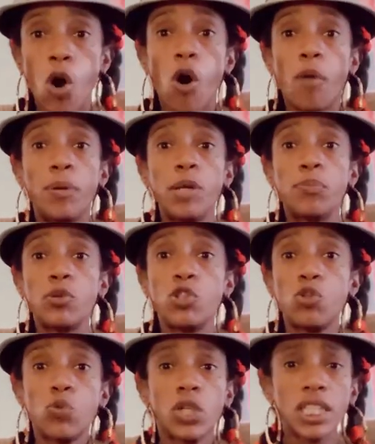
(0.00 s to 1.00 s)
or people
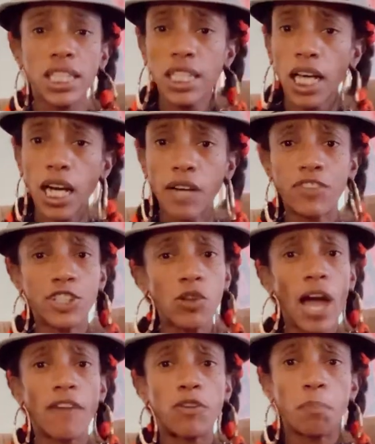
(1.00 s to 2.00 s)
you really love and you
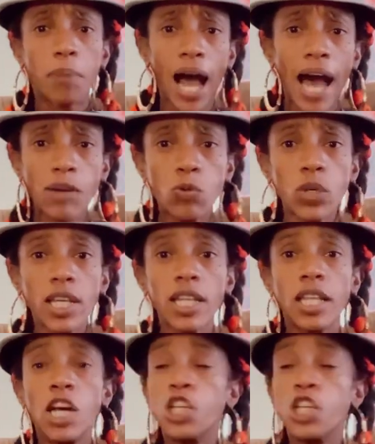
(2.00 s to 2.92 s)
have a bond with,